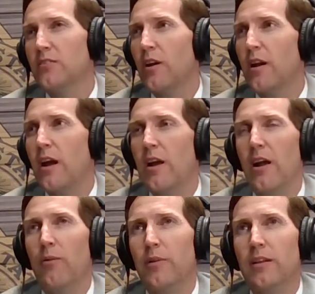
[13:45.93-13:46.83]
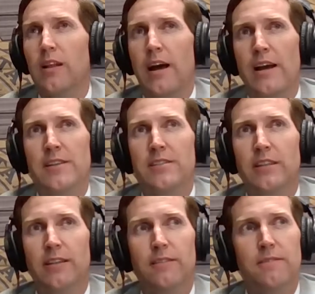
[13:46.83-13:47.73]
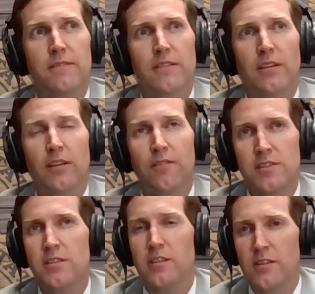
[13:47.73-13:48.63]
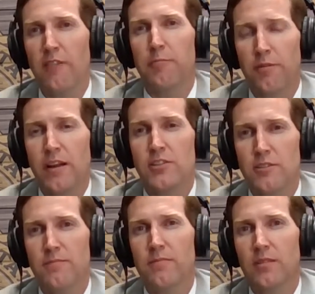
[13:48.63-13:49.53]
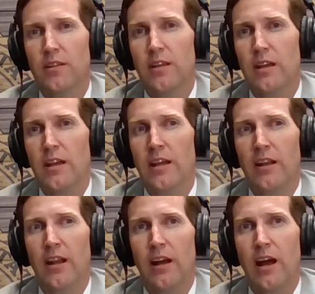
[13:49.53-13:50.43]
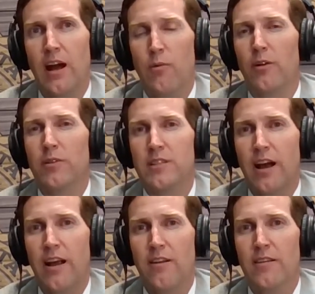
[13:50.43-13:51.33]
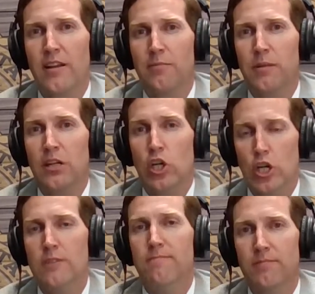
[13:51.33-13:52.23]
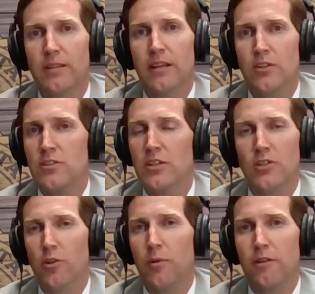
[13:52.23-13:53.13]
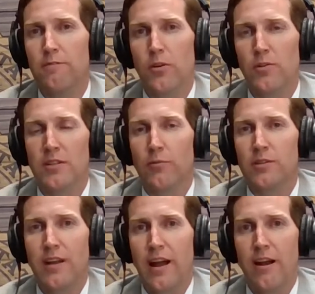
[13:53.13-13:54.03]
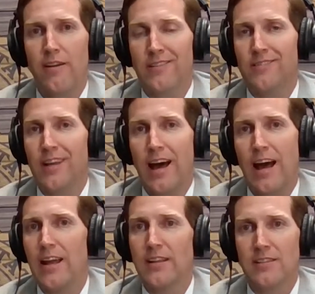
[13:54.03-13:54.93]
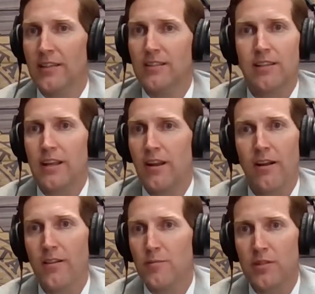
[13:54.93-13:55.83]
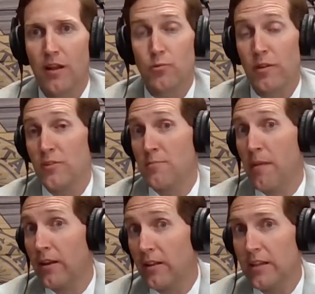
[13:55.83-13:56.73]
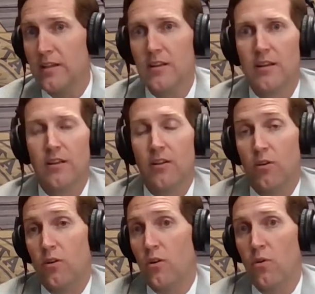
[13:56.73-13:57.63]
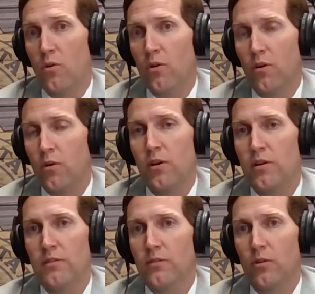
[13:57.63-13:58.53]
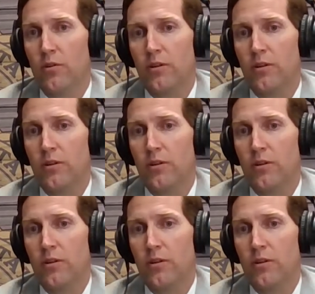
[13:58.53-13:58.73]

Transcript: And so I realized that, this is a tough profession, and I want to retire and be good. And you see so many folks that retire and die because they didn't take care of themselves, whether it's mentally or